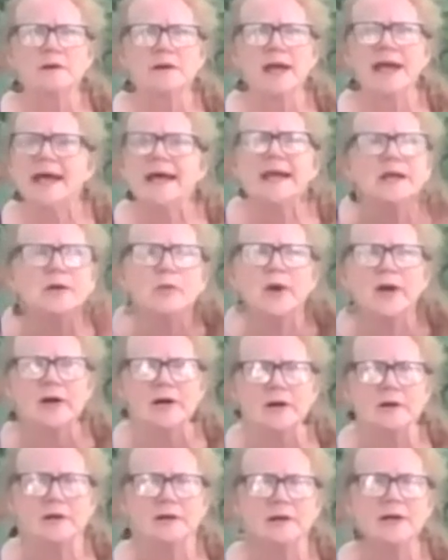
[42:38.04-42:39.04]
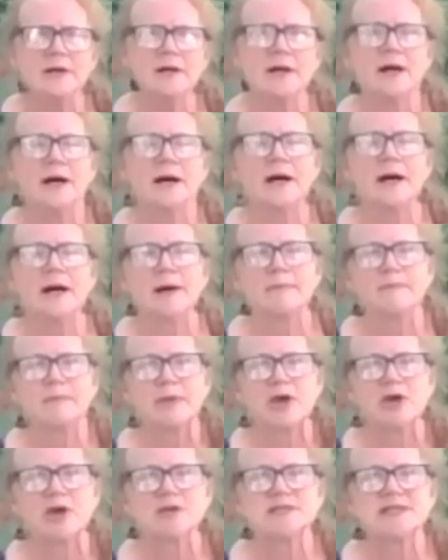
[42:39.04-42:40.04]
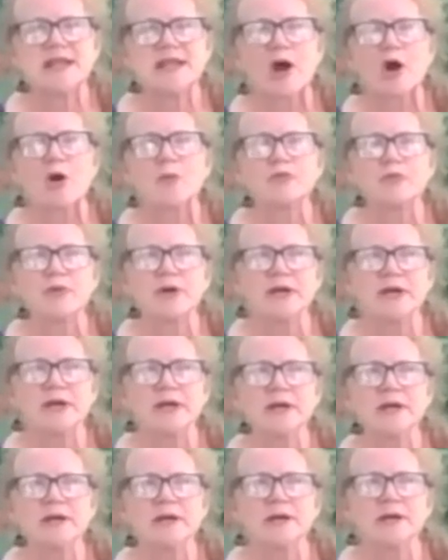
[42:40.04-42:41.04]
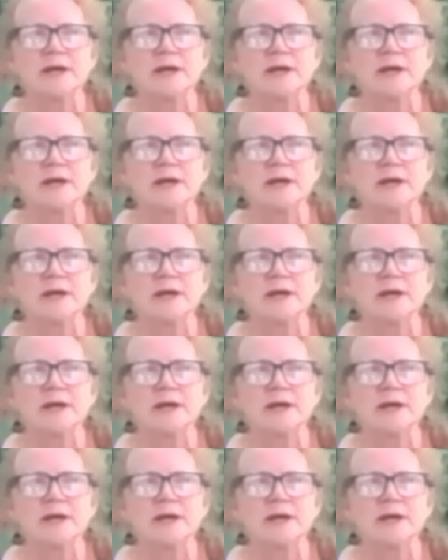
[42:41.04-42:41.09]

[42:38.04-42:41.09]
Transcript: anywhere, um, because they are breeding.